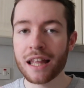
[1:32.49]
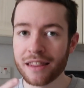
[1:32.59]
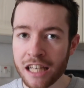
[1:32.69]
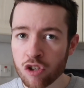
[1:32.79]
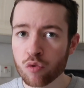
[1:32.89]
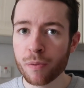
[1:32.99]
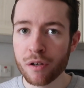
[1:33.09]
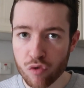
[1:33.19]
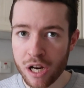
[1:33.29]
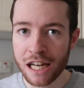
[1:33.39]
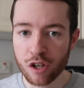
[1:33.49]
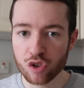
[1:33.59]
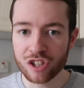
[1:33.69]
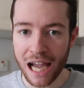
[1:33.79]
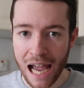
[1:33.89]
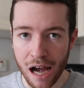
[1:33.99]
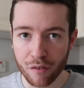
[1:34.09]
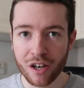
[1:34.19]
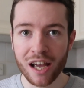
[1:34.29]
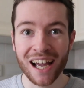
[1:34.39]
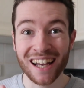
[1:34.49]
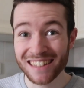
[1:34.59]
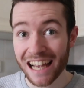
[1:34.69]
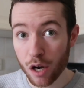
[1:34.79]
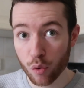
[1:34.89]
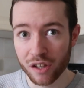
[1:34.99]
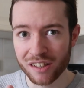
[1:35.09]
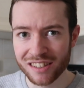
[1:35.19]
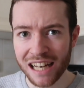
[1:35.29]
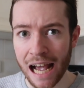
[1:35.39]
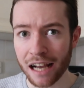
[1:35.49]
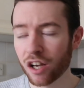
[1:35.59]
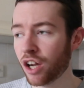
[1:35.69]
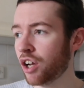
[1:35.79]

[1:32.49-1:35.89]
these would be really good to have as a healthy snack.